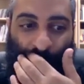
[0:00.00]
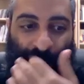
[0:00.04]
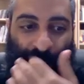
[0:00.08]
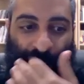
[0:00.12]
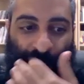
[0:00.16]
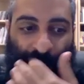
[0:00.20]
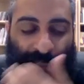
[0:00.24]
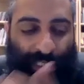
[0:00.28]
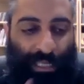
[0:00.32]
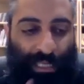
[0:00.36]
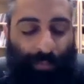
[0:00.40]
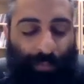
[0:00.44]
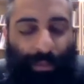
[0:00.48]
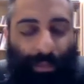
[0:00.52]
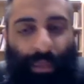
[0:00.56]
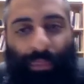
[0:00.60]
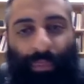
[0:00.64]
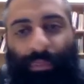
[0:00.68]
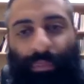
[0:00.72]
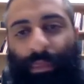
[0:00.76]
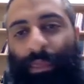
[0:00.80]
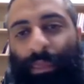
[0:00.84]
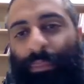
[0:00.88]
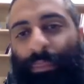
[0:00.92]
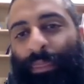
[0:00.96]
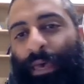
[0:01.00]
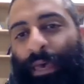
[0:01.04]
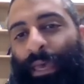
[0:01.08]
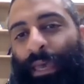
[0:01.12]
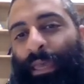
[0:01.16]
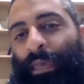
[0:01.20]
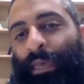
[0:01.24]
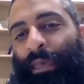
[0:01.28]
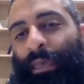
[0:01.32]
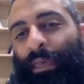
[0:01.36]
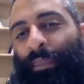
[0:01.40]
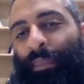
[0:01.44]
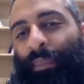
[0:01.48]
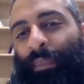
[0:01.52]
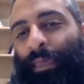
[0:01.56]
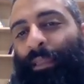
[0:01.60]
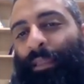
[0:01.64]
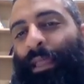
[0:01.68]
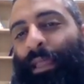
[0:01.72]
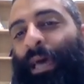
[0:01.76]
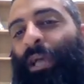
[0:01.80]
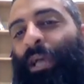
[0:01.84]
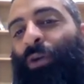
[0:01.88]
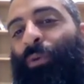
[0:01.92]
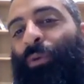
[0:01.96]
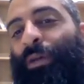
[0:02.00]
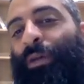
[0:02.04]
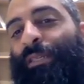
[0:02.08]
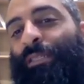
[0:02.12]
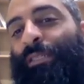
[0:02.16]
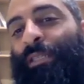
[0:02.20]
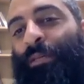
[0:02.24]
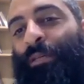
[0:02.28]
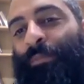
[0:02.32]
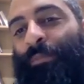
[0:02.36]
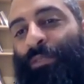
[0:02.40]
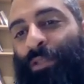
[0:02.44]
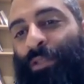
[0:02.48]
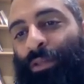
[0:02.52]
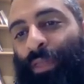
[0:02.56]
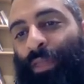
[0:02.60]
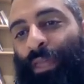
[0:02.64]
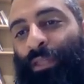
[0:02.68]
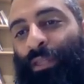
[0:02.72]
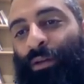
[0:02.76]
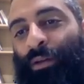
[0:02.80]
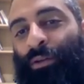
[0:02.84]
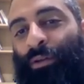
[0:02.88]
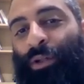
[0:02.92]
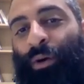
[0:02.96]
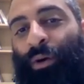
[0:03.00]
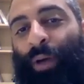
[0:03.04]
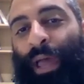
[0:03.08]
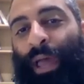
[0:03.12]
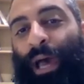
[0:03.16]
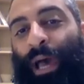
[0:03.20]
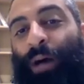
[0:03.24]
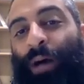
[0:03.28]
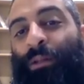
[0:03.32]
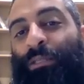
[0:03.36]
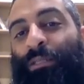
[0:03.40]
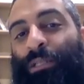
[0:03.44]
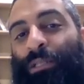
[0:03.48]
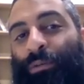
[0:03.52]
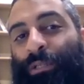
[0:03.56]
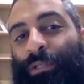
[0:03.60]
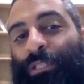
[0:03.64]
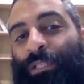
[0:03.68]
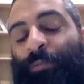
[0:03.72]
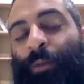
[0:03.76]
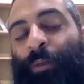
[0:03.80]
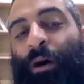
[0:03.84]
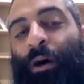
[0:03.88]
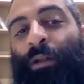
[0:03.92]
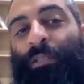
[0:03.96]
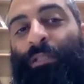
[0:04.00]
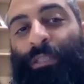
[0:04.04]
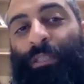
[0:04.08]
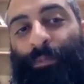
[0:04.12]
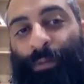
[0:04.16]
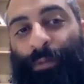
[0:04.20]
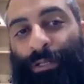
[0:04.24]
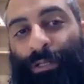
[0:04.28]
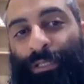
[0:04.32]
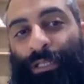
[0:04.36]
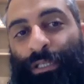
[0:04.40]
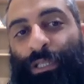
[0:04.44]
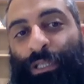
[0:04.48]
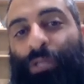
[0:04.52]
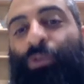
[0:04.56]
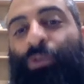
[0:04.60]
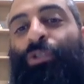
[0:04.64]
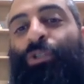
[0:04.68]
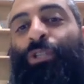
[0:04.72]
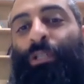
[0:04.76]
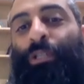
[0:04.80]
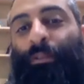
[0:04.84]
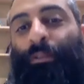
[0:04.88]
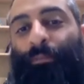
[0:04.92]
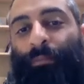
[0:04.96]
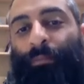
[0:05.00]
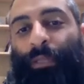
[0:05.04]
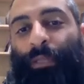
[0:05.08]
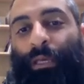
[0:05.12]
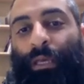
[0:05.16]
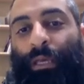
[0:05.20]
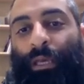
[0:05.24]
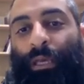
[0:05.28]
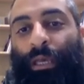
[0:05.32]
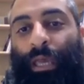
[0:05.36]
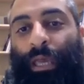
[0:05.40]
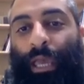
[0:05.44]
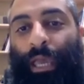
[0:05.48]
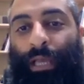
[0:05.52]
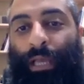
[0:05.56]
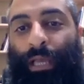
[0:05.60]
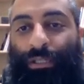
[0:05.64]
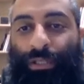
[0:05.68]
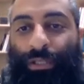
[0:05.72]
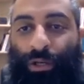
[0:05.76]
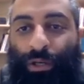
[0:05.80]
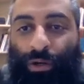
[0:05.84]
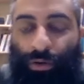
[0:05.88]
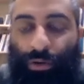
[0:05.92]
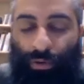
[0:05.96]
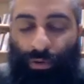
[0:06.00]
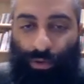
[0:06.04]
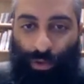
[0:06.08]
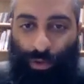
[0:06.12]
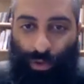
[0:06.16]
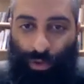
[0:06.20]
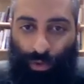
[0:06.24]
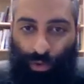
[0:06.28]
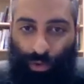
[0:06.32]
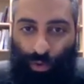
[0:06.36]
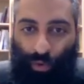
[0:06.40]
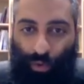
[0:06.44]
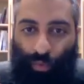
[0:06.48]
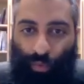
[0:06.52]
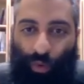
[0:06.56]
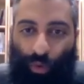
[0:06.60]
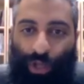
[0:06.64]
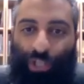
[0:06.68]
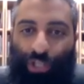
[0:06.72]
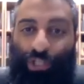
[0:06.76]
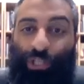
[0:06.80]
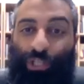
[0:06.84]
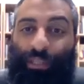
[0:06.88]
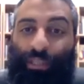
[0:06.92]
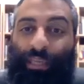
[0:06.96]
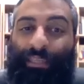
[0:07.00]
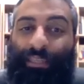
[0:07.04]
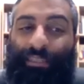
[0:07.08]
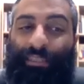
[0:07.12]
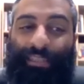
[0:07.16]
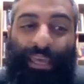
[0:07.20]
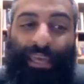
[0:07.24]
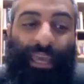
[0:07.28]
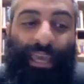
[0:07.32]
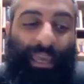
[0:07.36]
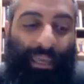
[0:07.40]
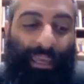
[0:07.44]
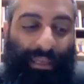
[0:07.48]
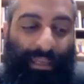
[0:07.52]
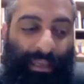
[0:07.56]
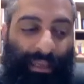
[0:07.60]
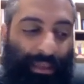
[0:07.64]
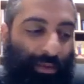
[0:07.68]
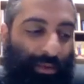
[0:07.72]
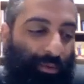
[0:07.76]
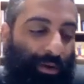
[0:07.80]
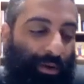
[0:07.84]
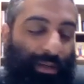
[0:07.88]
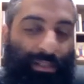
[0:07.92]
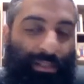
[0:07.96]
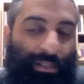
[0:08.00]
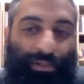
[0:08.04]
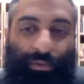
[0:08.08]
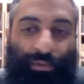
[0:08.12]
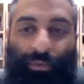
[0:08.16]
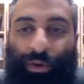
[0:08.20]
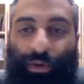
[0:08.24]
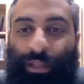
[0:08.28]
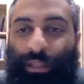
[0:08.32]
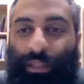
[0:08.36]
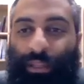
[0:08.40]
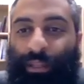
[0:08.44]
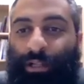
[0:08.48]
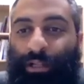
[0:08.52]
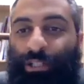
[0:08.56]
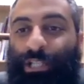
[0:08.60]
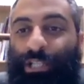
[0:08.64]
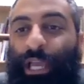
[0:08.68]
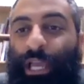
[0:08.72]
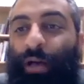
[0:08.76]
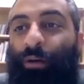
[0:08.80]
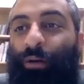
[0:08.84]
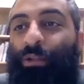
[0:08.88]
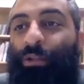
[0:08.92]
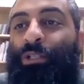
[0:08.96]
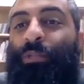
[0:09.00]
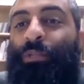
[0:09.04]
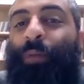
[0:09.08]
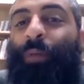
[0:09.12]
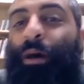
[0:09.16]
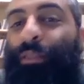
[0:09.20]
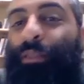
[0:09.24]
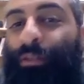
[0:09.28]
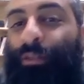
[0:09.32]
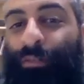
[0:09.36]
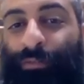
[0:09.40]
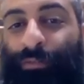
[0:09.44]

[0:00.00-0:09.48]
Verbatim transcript: some may think that they lack wisdom, so they don't know how to respond to persecution. And so, what should they say, in other words, when they're challenged about their